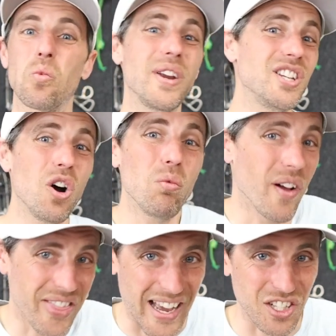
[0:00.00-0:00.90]
We don't
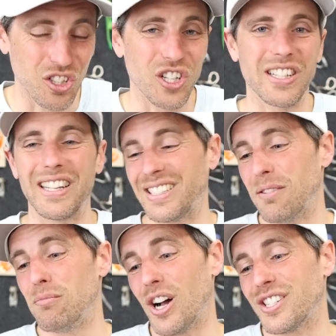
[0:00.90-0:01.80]
want that to look like
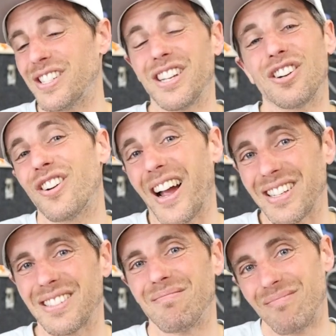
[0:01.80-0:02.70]
obnoxious at our
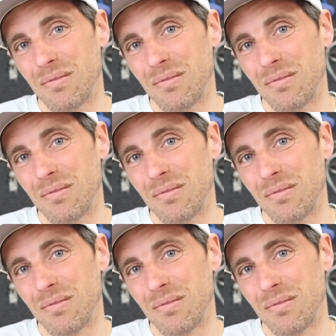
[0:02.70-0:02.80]
crags.